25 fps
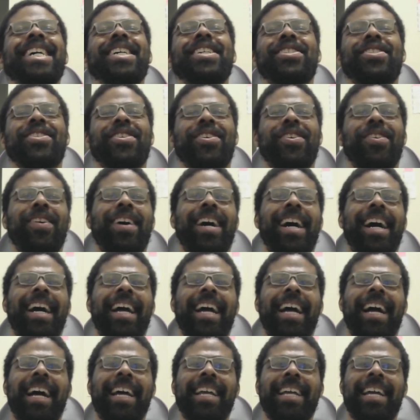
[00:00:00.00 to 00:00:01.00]
So I,
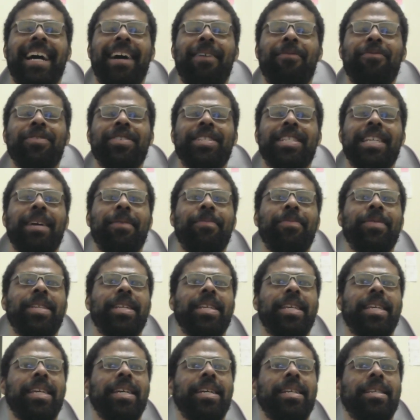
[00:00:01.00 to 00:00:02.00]
I, I was able to
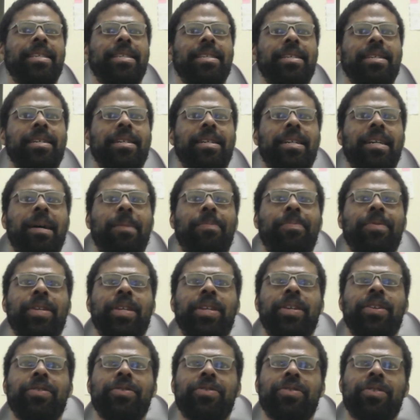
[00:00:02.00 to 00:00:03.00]
get uh, a couple of
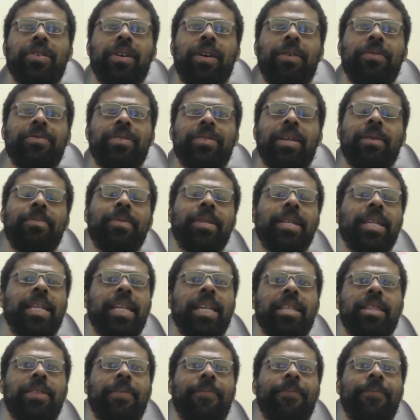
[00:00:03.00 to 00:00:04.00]
years ago. I was able to
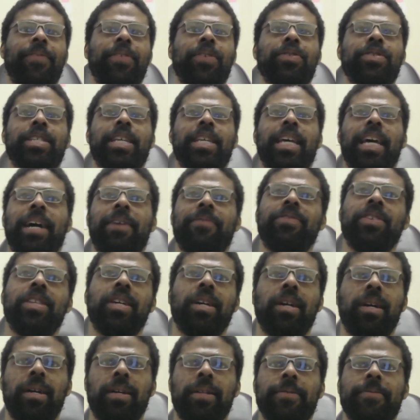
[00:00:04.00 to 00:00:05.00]
get the first half
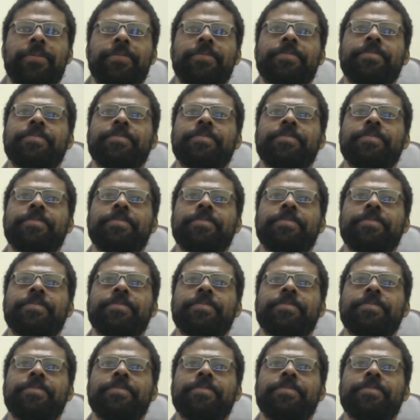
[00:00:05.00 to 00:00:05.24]
done.